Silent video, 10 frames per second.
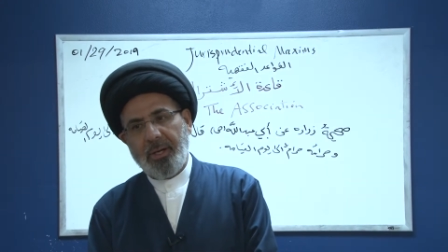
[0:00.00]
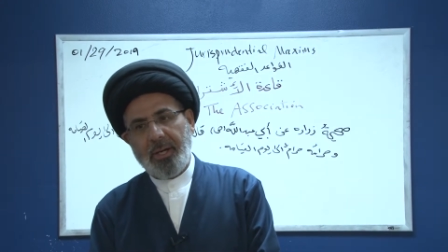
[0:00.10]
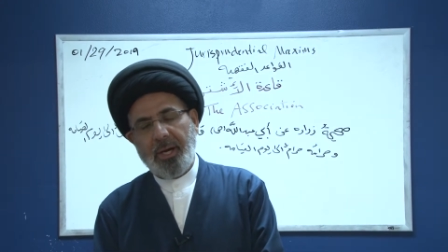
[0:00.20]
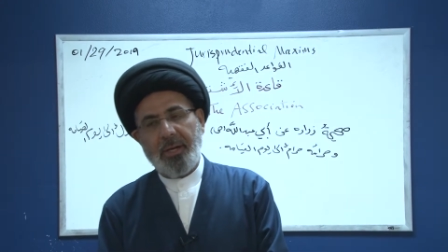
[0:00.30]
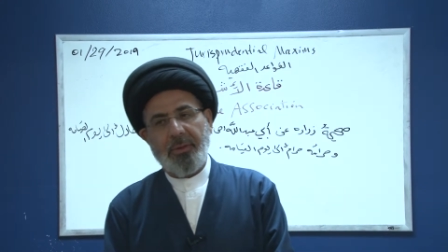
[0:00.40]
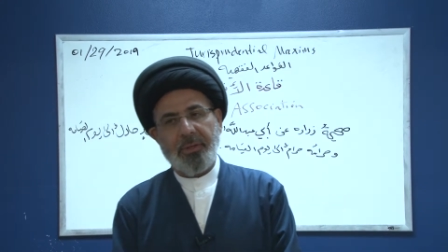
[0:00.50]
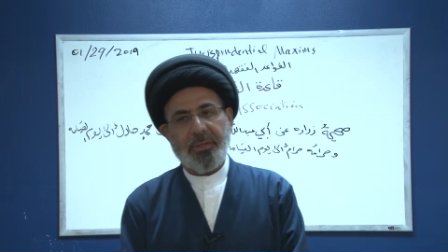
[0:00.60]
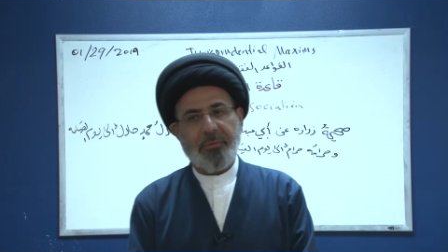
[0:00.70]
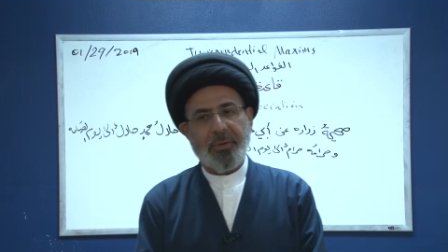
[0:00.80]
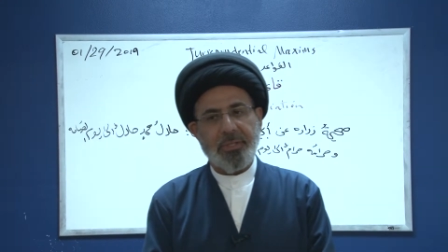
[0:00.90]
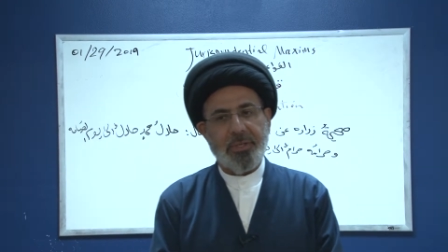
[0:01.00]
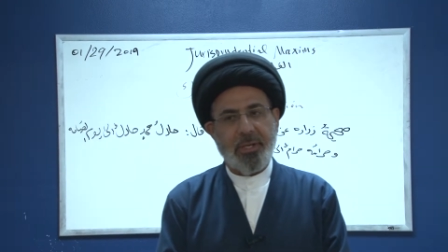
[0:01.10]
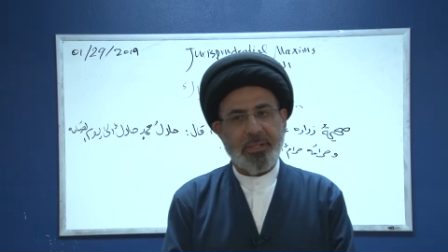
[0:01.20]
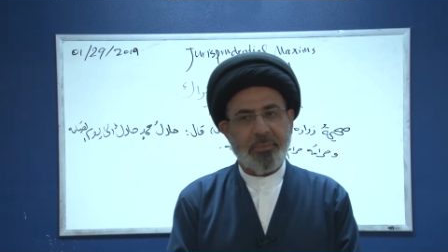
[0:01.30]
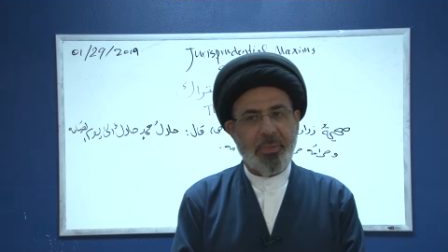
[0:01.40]
Another difference
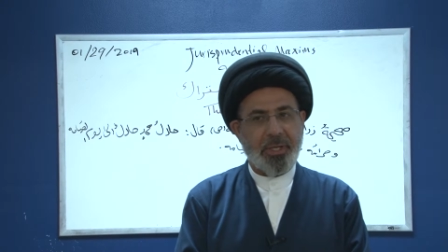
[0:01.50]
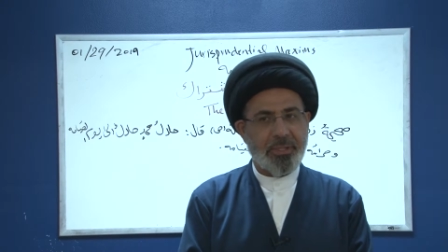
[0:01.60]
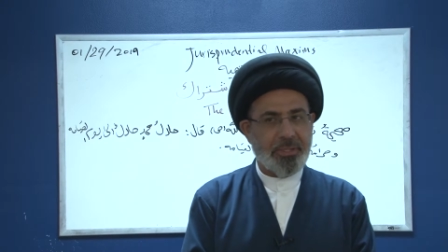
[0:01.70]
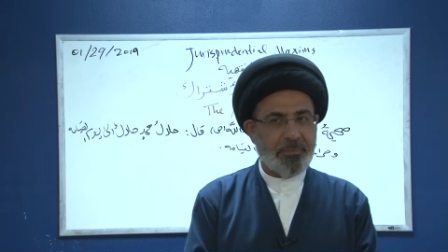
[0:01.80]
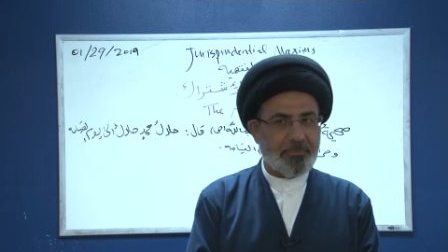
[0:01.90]
that it makes.